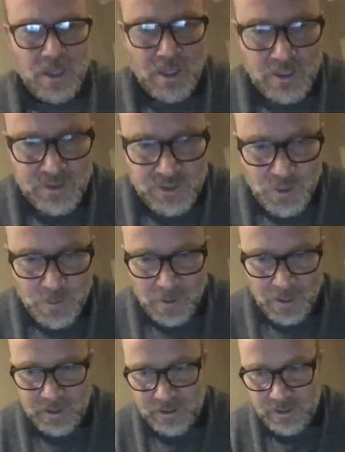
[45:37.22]

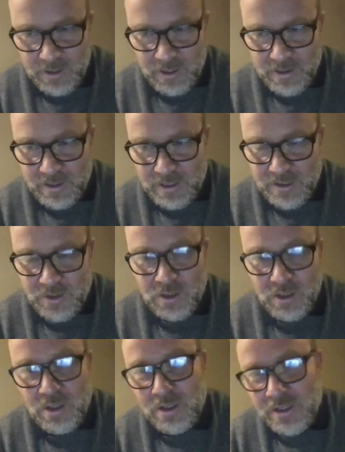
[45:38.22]
Super. I think that's gone
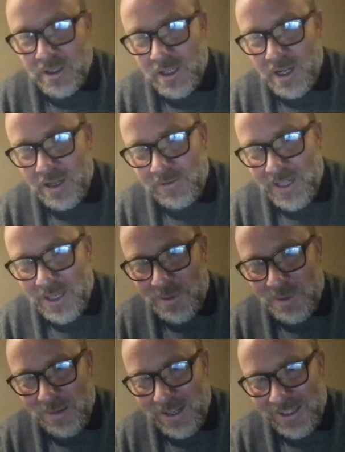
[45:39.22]
on longer than the half an hour we
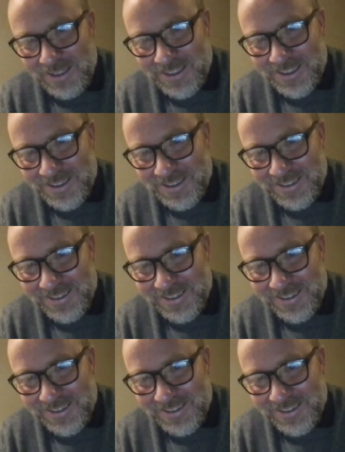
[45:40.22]
planned, Karsten.